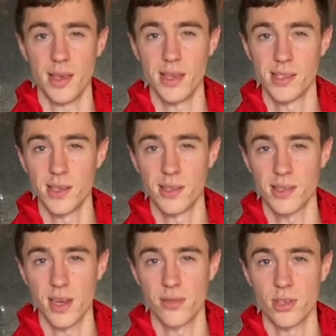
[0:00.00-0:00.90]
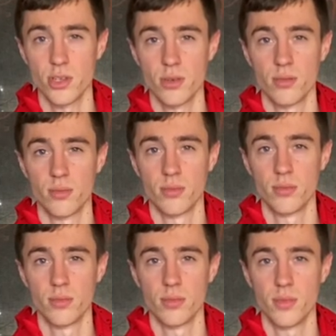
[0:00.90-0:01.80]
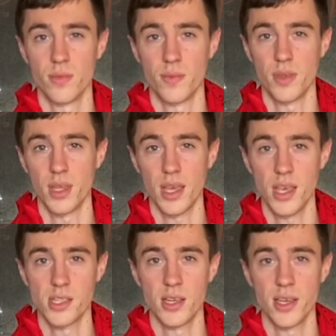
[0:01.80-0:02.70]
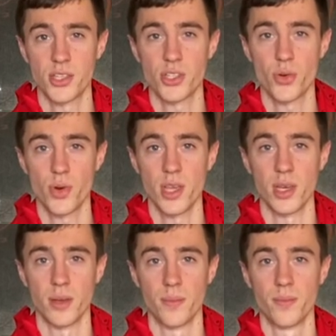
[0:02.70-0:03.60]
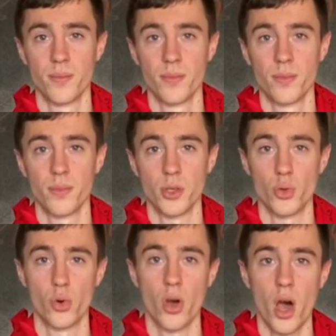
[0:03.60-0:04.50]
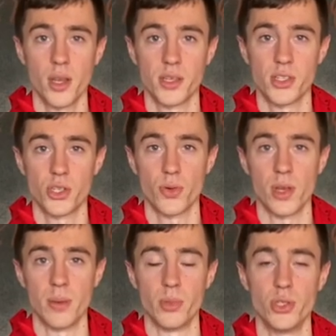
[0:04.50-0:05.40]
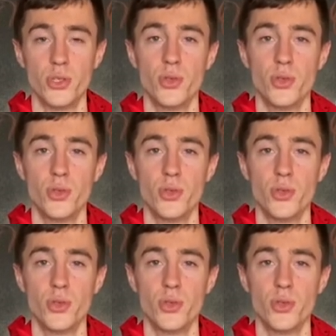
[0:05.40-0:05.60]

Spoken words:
Is it a television? Is it a screen? You call it a screen, but do